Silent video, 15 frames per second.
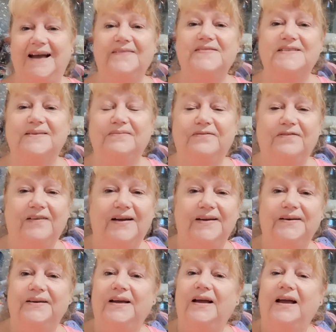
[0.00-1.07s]
have some
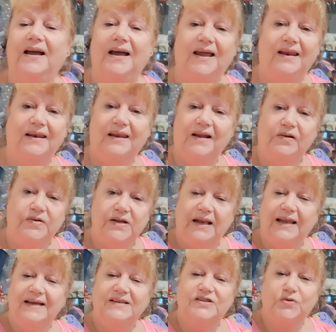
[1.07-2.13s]
fun, and let,
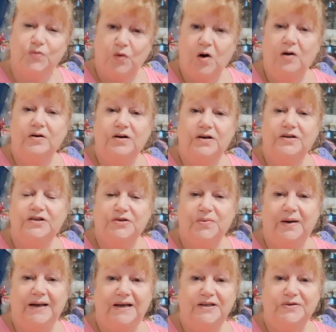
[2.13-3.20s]
let's rock
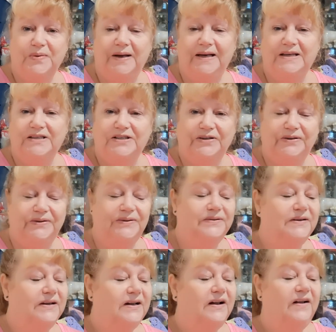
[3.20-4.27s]
twenty twenty-two.
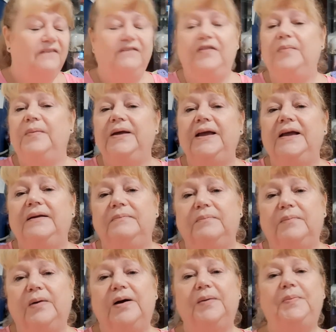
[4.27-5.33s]
For me,
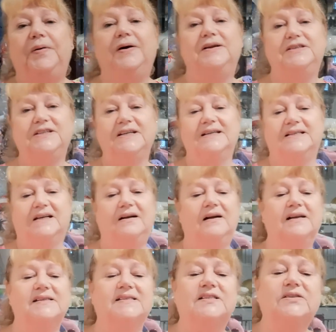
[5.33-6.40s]
my project,
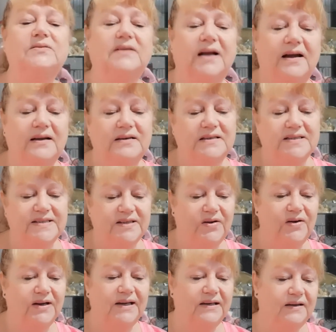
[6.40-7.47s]
I still can't
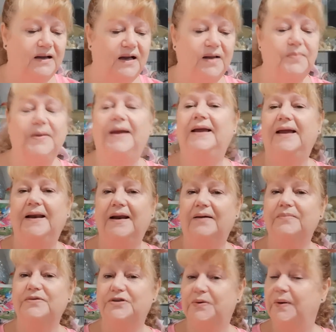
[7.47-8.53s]
decide. I may end
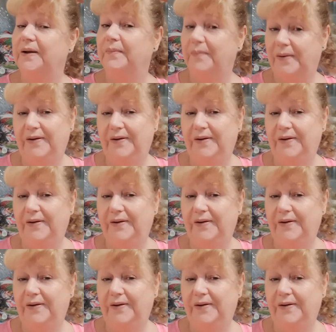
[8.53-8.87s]
up doing